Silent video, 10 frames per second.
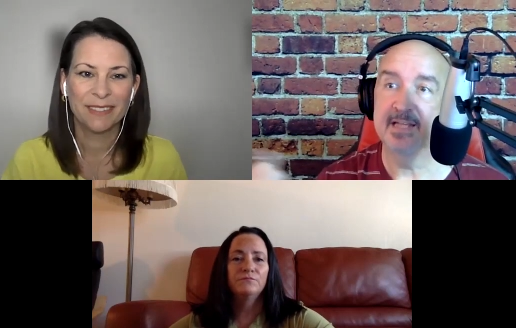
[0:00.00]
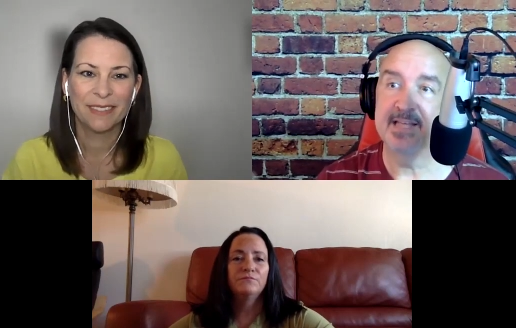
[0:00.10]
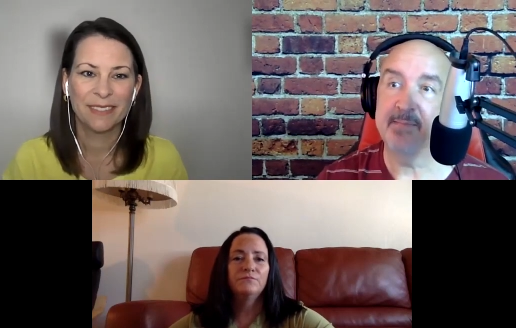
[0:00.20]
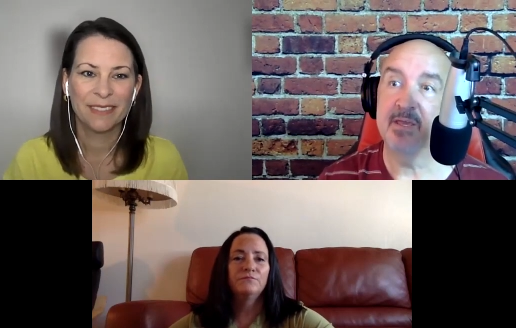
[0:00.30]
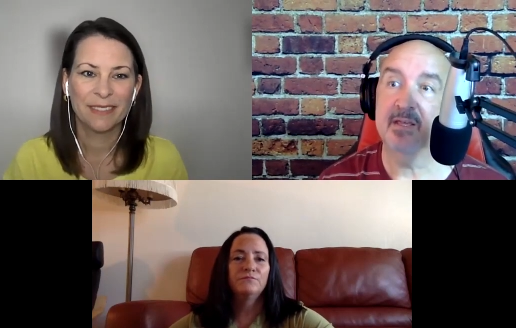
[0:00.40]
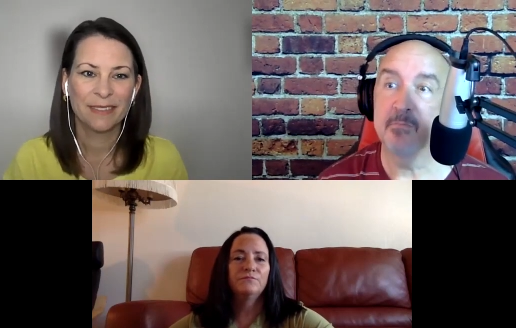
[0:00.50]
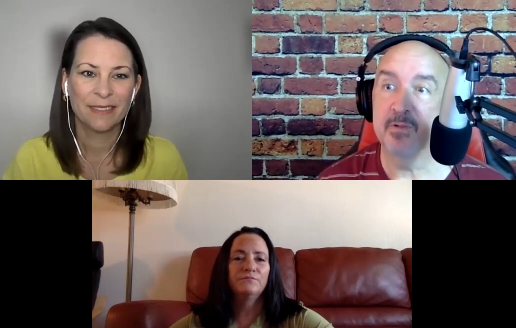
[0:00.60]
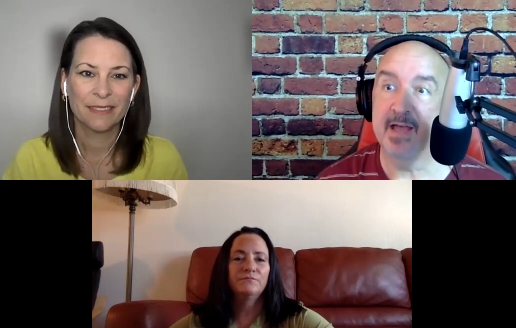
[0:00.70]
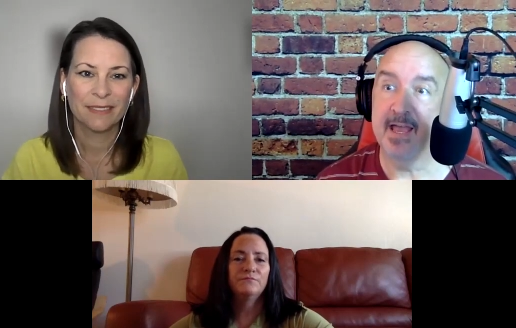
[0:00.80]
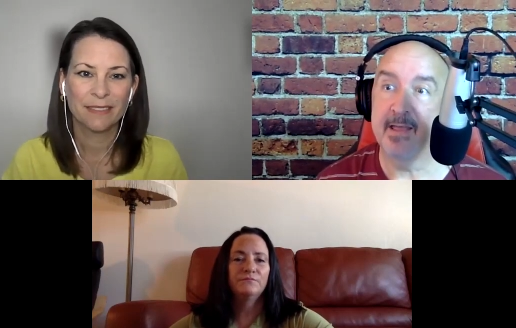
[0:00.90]
Speaker 1: Dania can
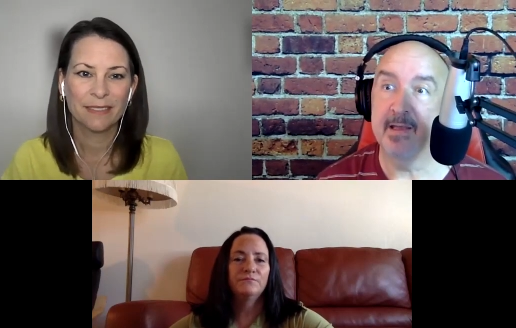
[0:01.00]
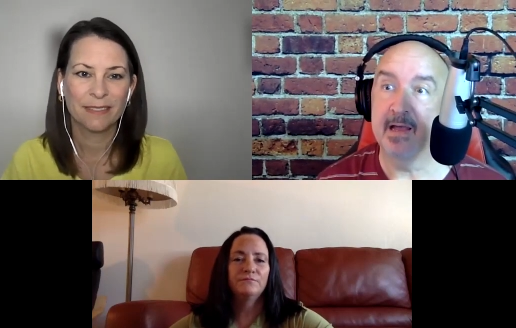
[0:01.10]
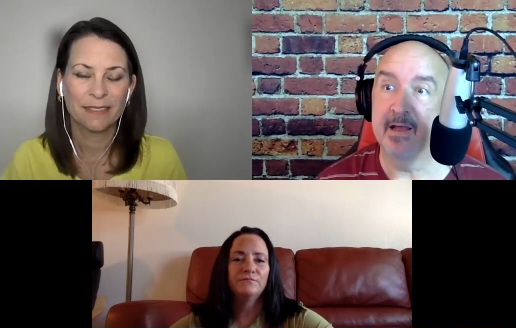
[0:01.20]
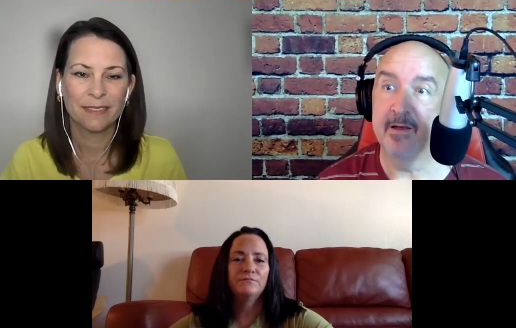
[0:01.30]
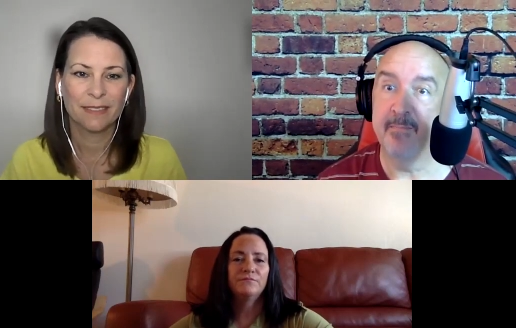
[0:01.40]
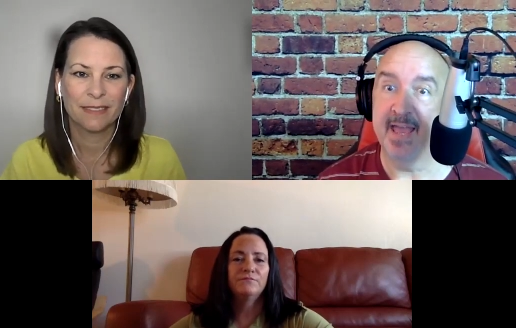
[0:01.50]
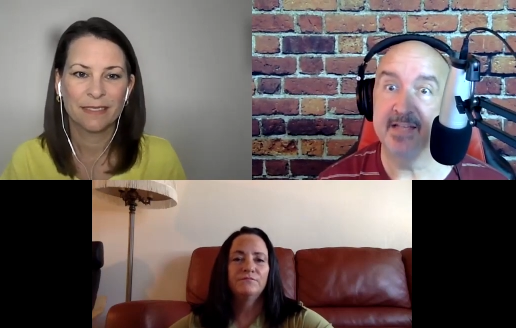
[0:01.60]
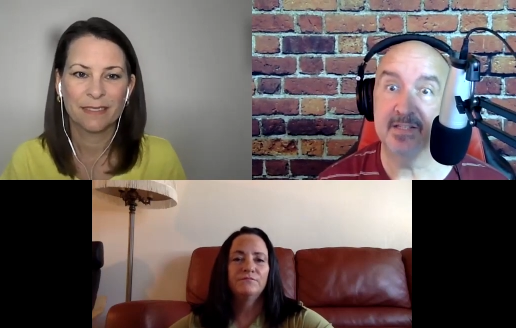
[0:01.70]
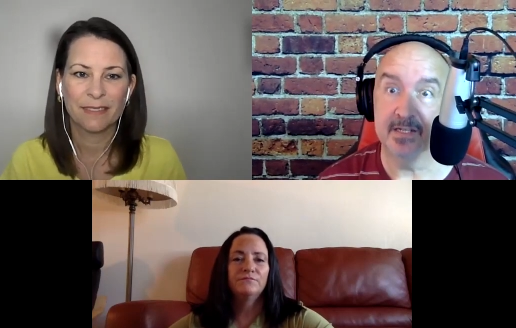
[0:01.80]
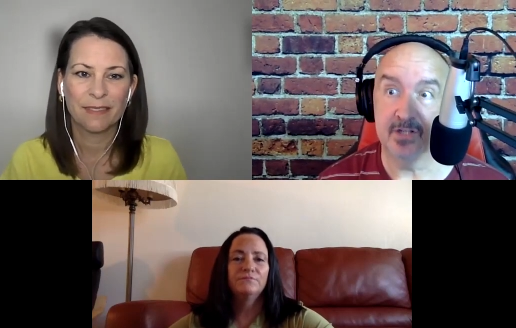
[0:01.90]
play uh,
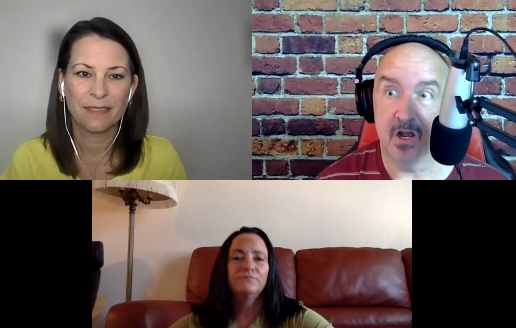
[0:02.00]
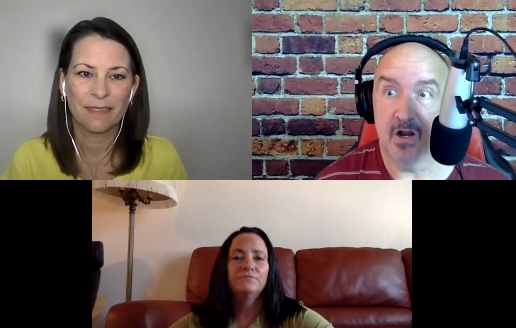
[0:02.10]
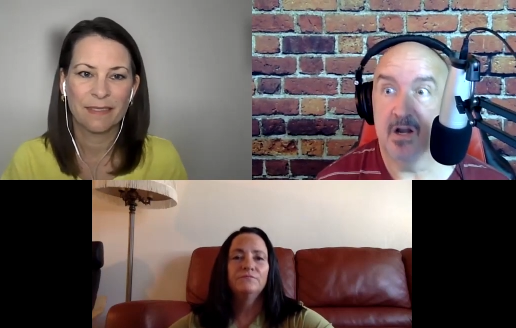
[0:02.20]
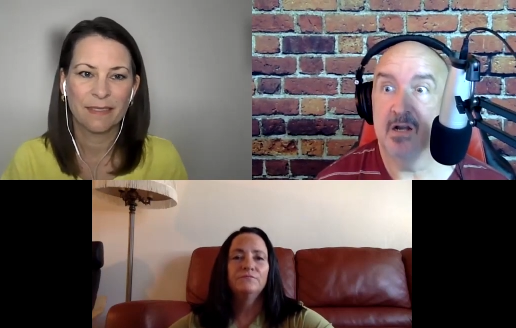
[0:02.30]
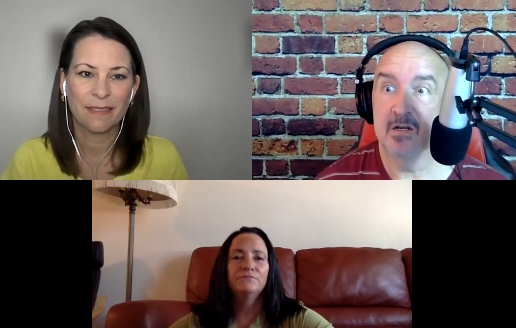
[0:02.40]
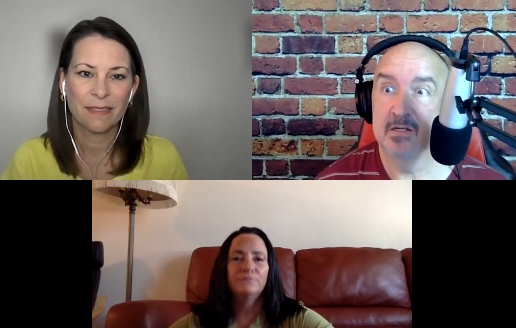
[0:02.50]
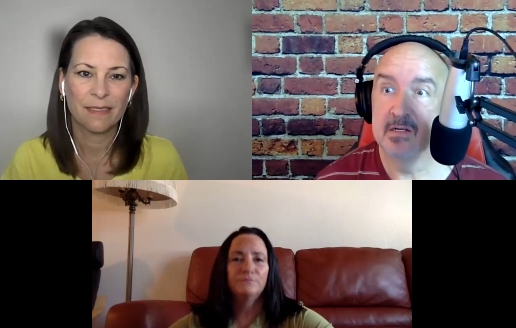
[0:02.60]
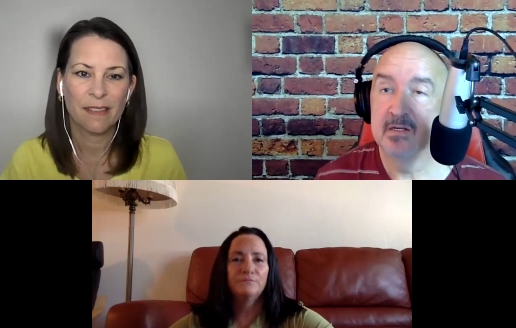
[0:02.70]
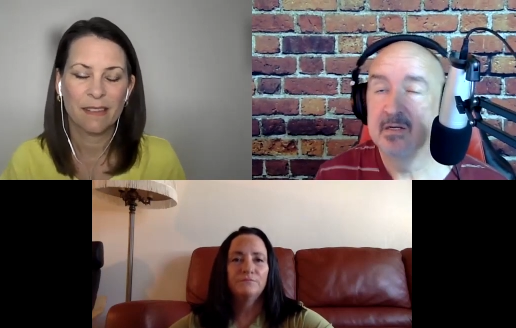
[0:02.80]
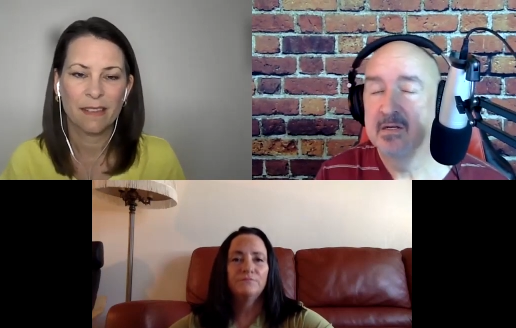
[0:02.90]
bass guitar,
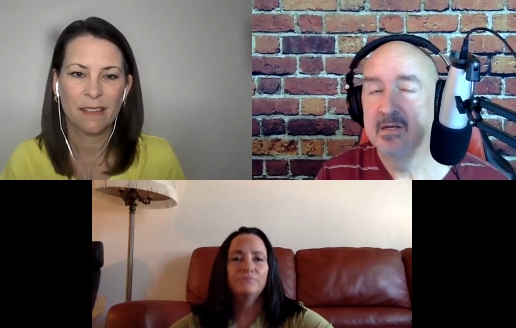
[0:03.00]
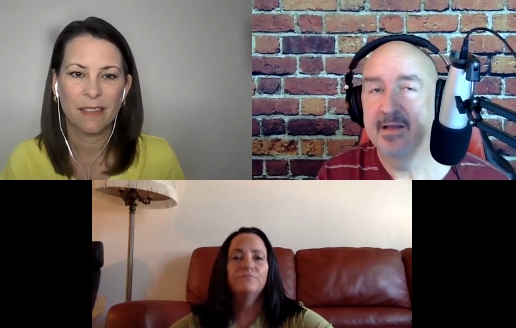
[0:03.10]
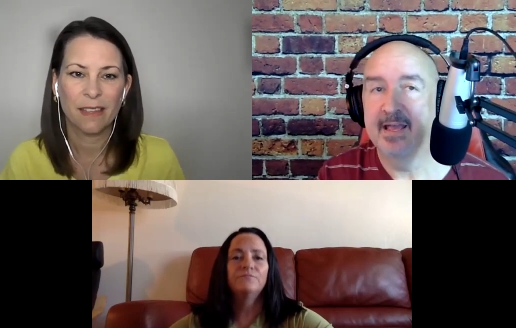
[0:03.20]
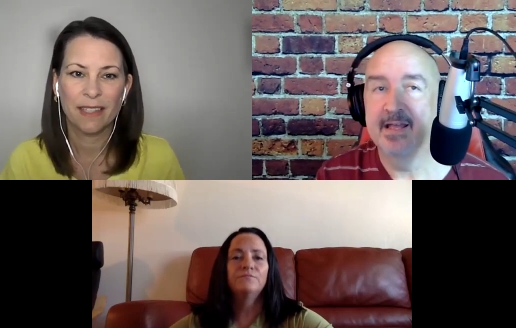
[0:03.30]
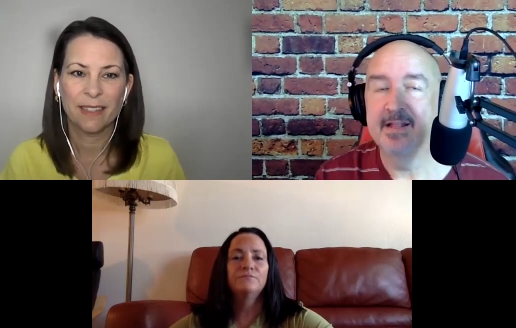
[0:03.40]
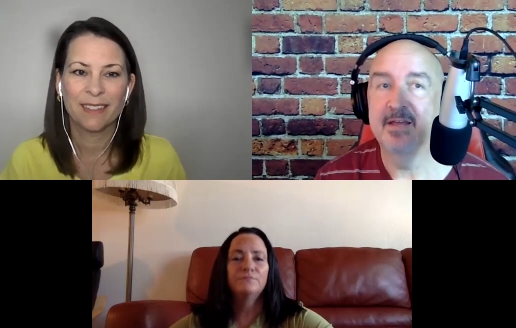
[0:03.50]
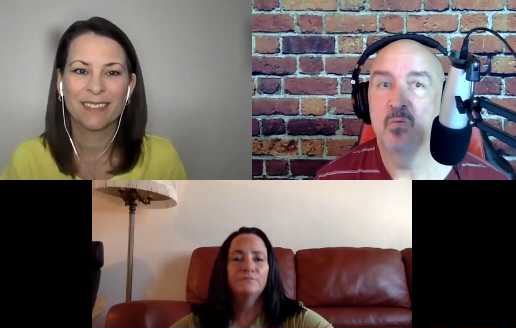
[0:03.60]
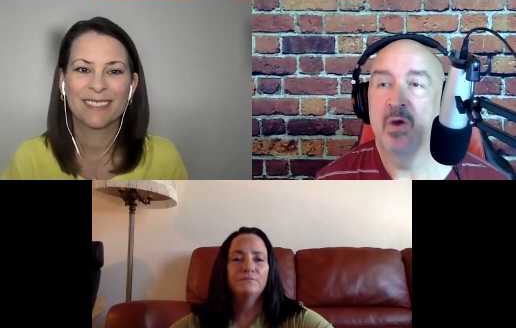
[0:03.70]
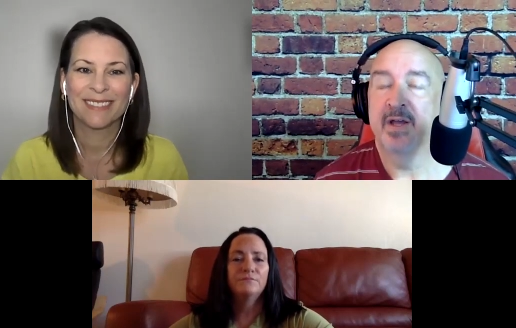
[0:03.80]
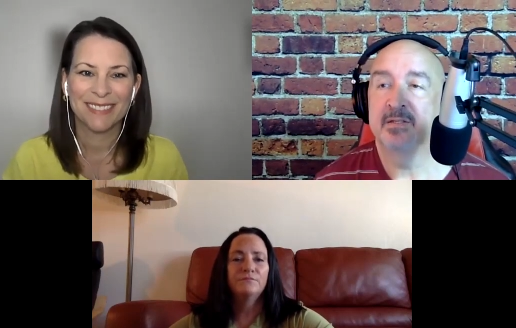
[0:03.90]
and then
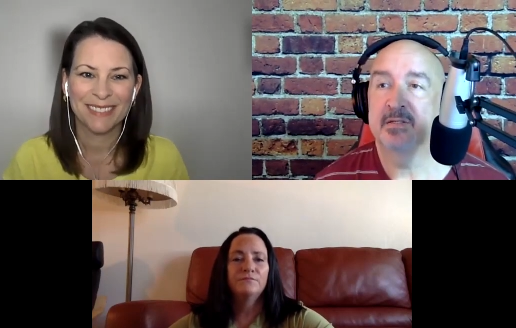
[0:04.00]
once